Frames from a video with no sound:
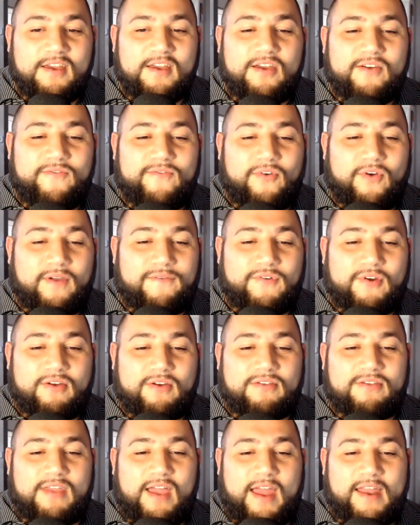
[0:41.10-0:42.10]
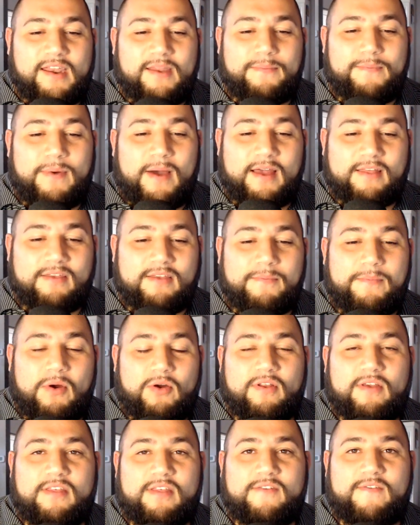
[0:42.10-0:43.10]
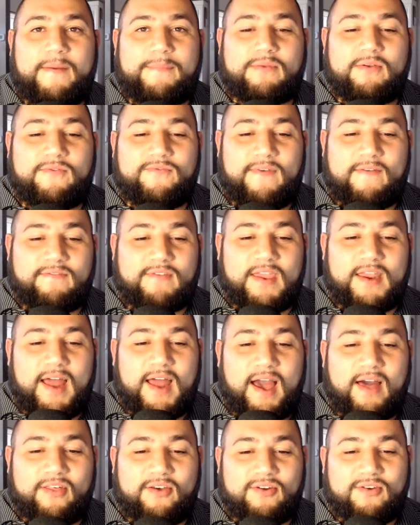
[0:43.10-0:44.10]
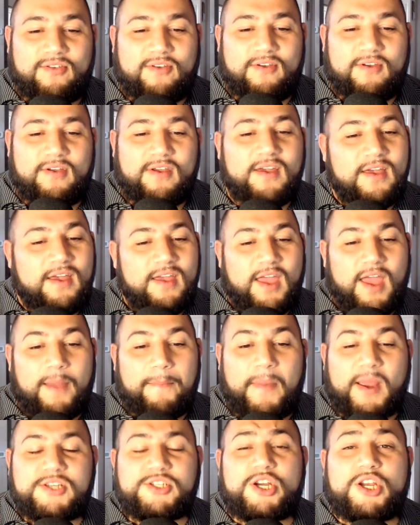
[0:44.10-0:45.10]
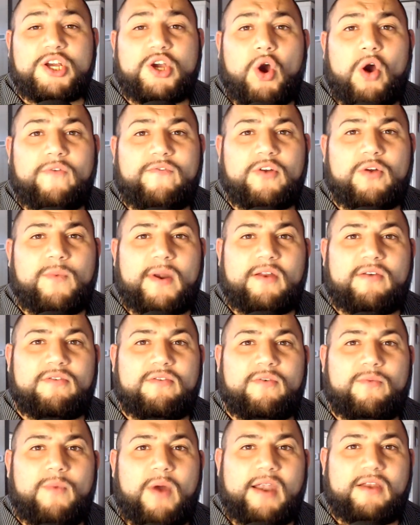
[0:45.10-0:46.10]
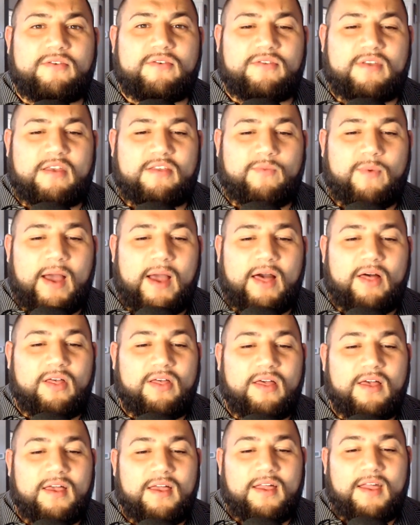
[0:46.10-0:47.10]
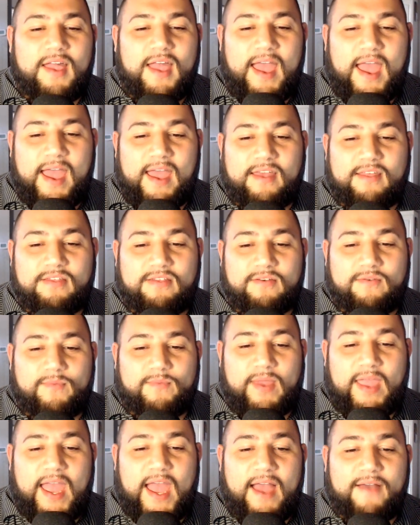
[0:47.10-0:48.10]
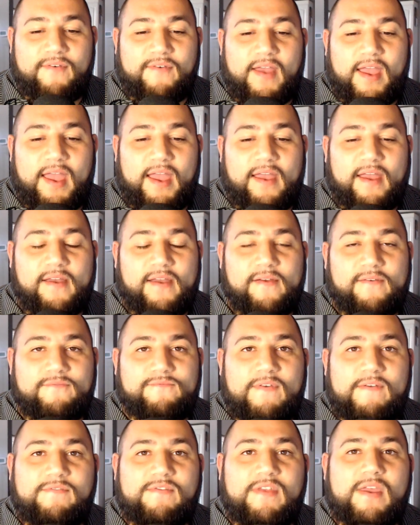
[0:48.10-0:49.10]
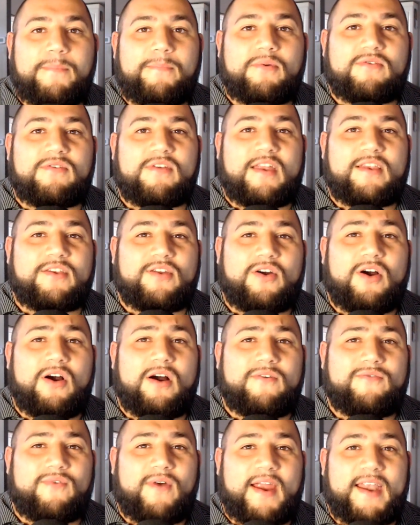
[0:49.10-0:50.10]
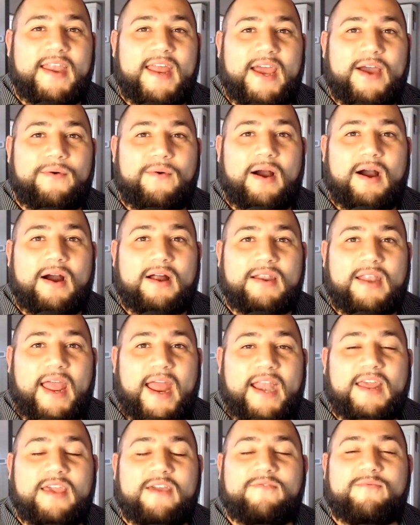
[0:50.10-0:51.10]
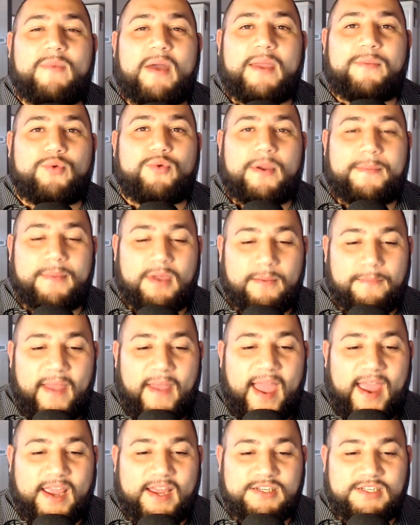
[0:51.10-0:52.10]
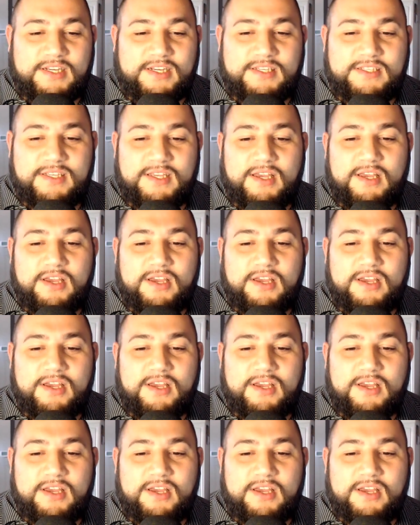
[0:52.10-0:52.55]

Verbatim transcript: for a first time deposit bonus of up to $50. And make sure to go over to Winners and Whiners as well, as we have 50% off right now on any of my premium packages